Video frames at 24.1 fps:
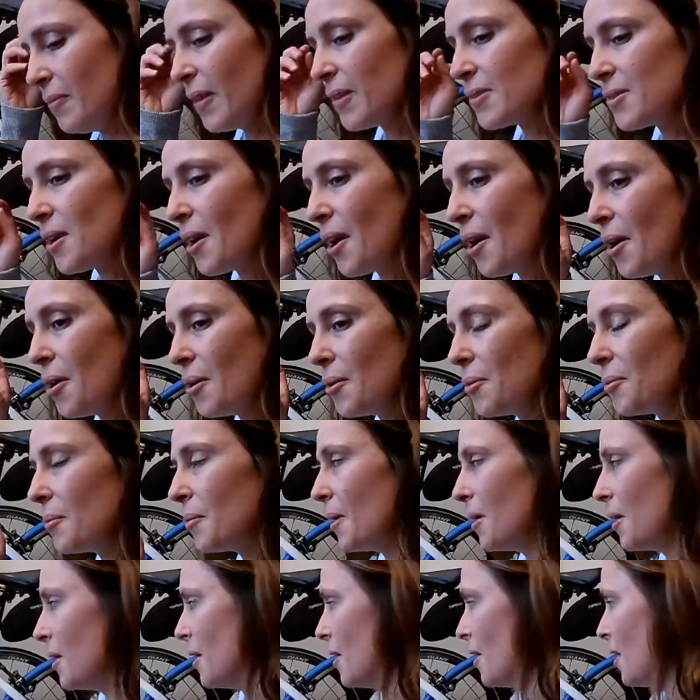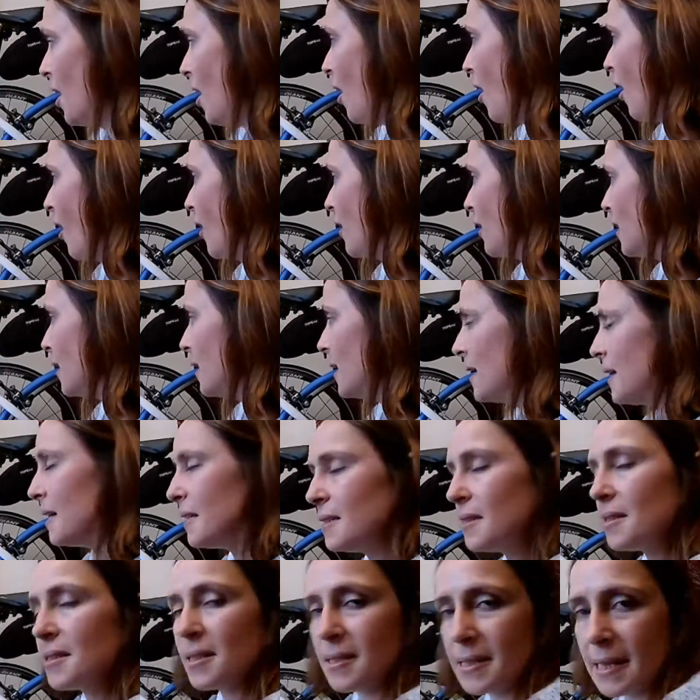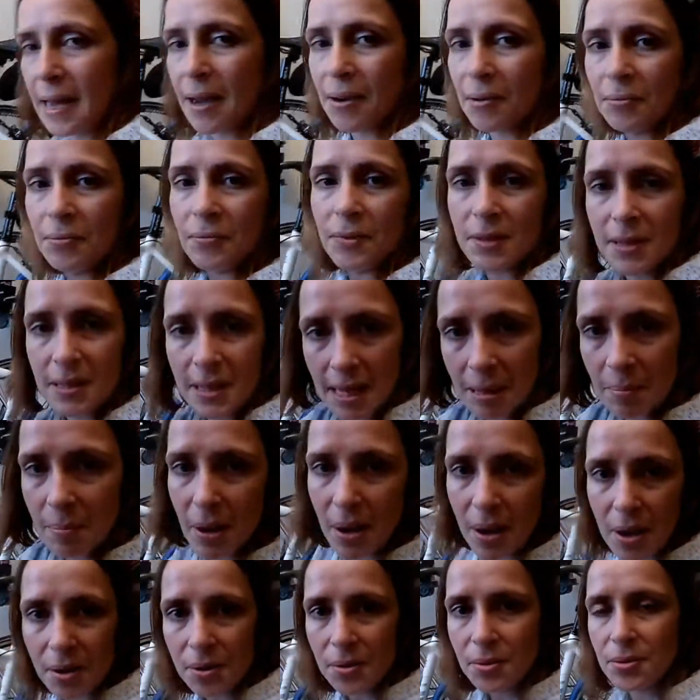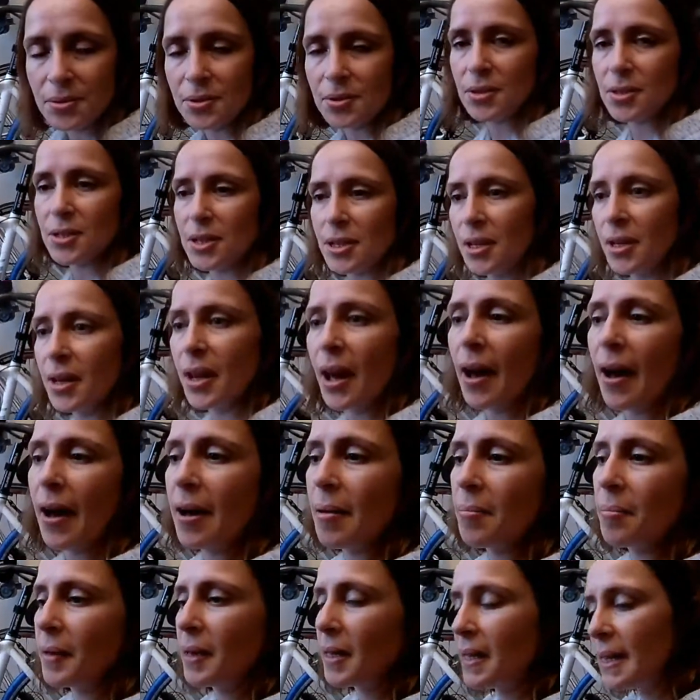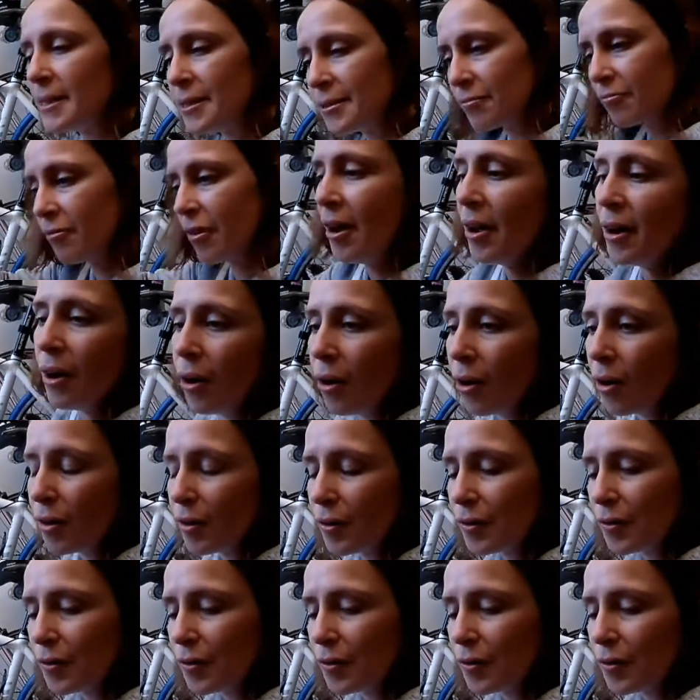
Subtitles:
So I cleaned down the seat post, cleaned it right off.